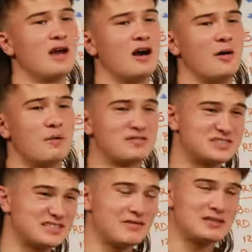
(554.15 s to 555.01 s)
above
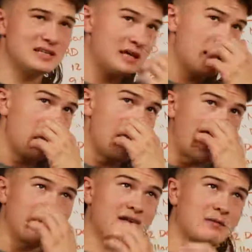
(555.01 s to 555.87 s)
70.
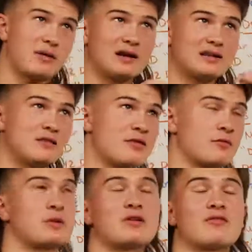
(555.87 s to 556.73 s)
I think I probably did
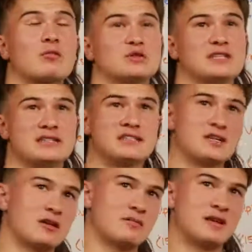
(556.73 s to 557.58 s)
3 or 4 sets
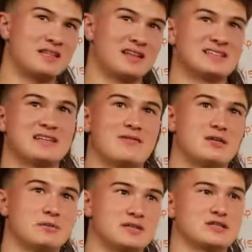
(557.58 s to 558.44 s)
here, and that's
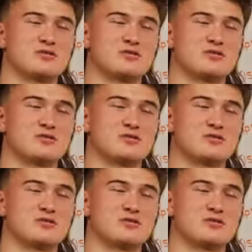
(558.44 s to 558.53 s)
70%.